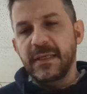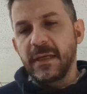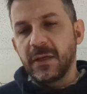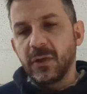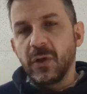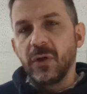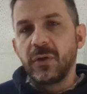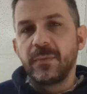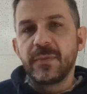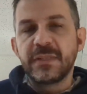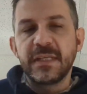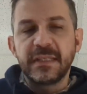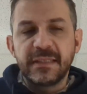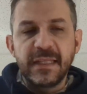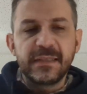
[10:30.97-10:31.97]
columns,
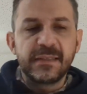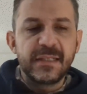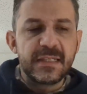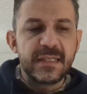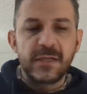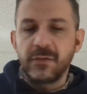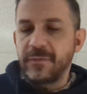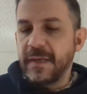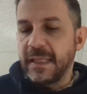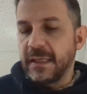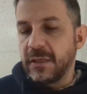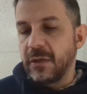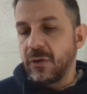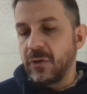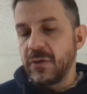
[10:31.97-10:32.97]
a Tetris kind of like
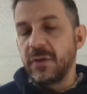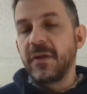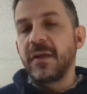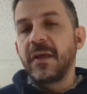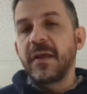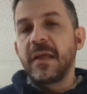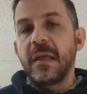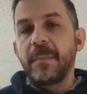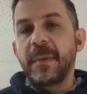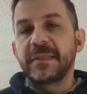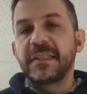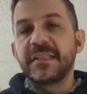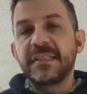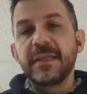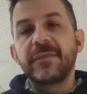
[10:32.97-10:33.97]
clone, but
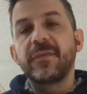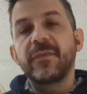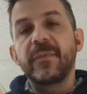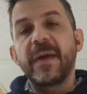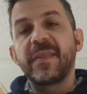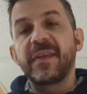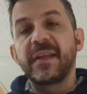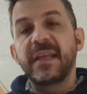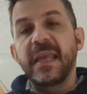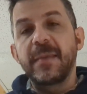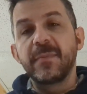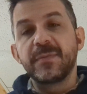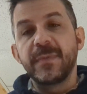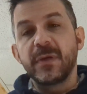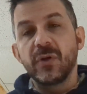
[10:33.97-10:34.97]
it's different from other
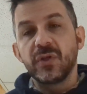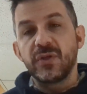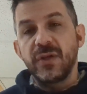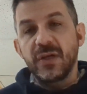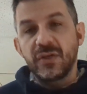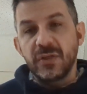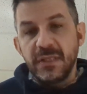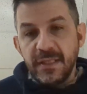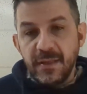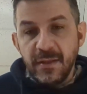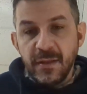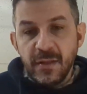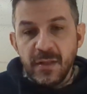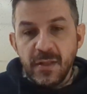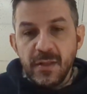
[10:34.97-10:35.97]
games because you actually
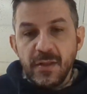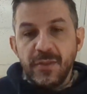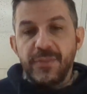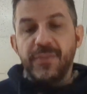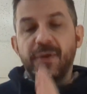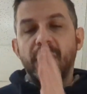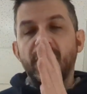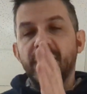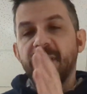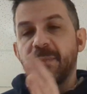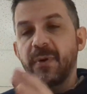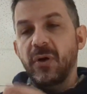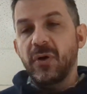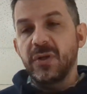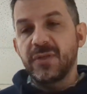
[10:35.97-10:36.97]
throw the
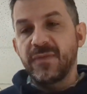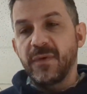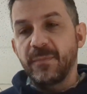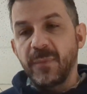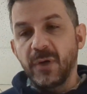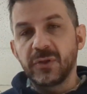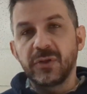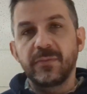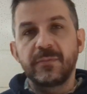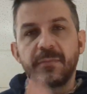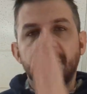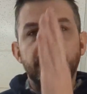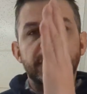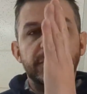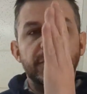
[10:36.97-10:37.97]
blocks from bottom
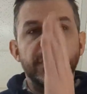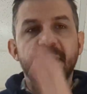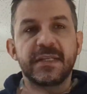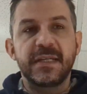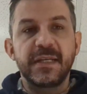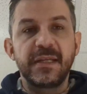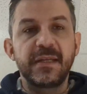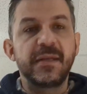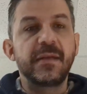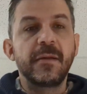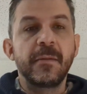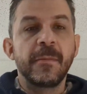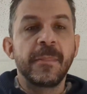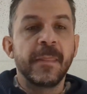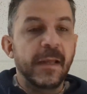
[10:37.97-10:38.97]
to the screen.
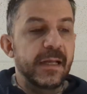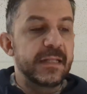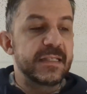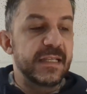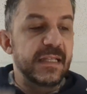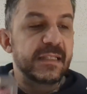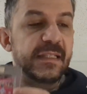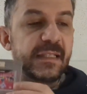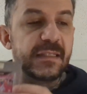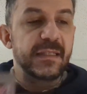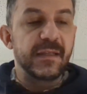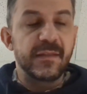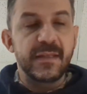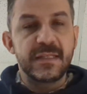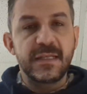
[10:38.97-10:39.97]
It's really
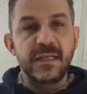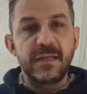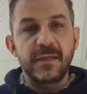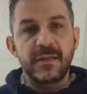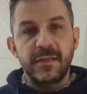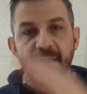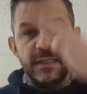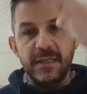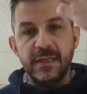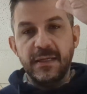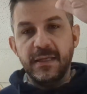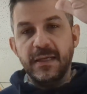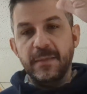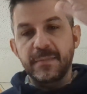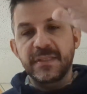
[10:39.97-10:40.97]
addicting. The screen
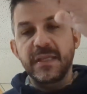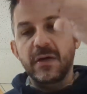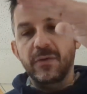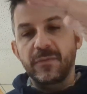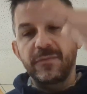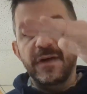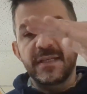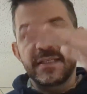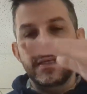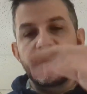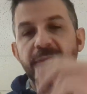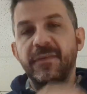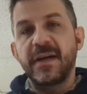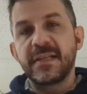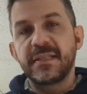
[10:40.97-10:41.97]
comes down faster
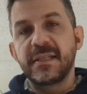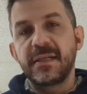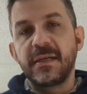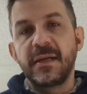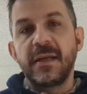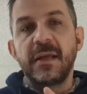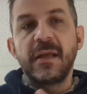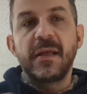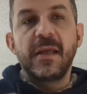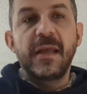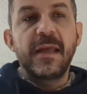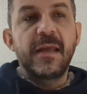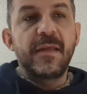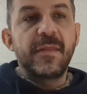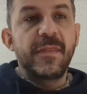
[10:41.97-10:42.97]
and faster.
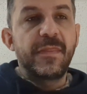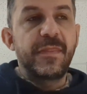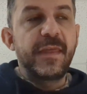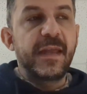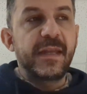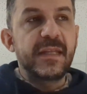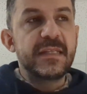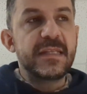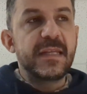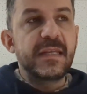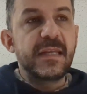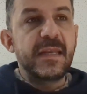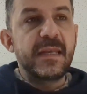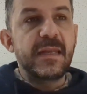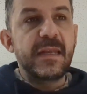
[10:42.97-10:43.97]
There is a
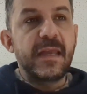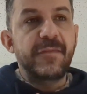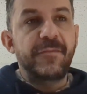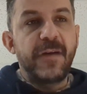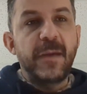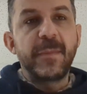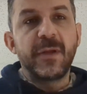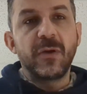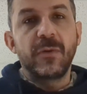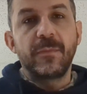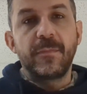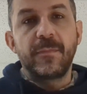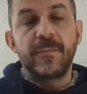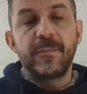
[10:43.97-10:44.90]
Famicom